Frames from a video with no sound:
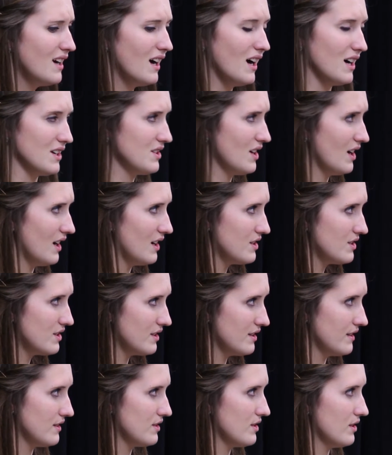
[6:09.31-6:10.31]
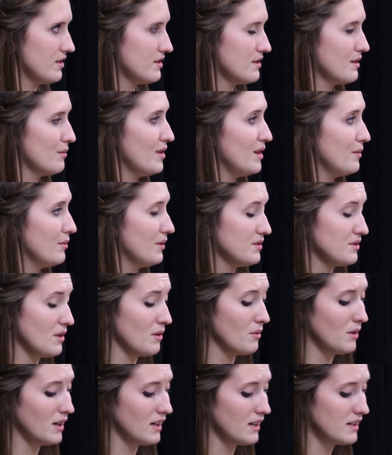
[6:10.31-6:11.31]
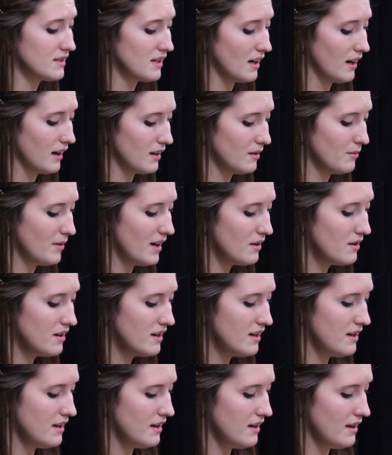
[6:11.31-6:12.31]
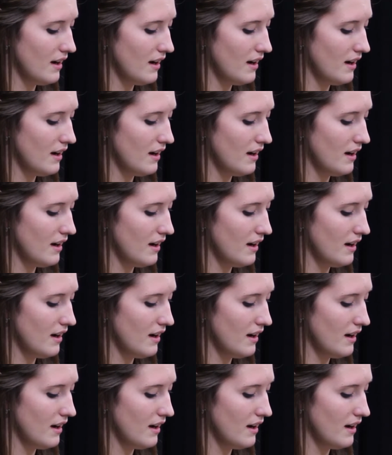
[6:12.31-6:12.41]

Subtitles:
hush-hush in the church that people don't want to talk about,